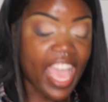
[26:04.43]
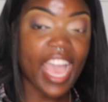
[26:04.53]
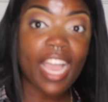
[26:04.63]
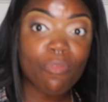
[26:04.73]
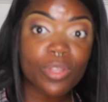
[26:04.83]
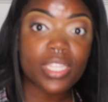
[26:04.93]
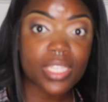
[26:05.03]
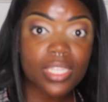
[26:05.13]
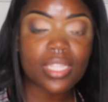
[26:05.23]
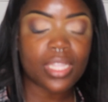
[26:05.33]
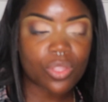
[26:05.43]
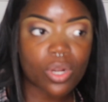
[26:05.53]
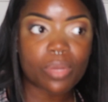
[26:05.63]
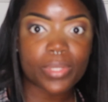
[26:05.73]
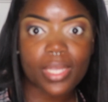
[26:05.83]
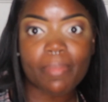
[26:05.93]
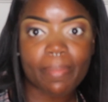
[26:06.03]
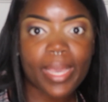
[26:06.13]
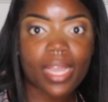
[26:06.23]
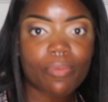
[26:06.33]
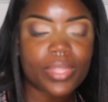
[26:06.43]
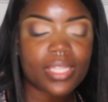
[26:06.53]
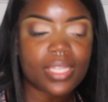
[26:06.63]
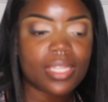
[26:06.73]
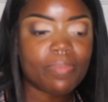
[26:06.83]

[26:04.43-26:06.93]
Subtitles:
I realistically thought I was coming back. I really did.